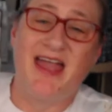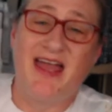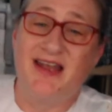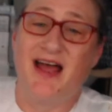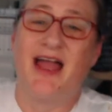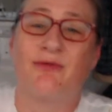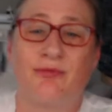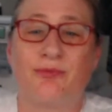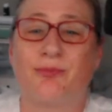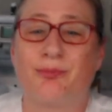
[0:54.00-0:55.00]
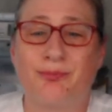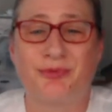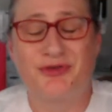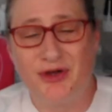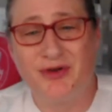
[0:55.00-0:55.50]
And I
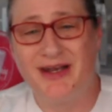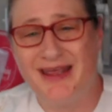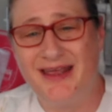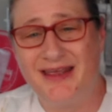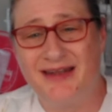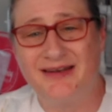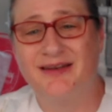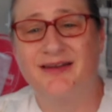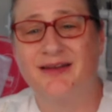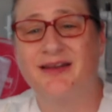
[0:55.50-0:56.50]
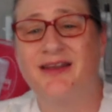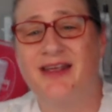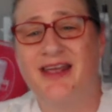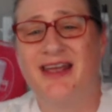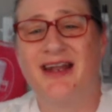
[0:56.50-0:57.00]
sewed it in
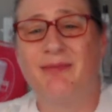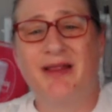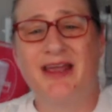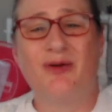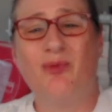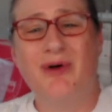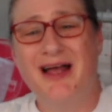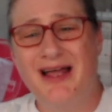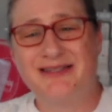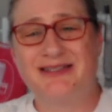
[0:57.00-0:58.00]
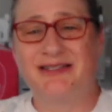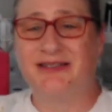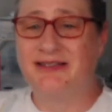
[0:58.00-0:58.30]
and I'm like, what?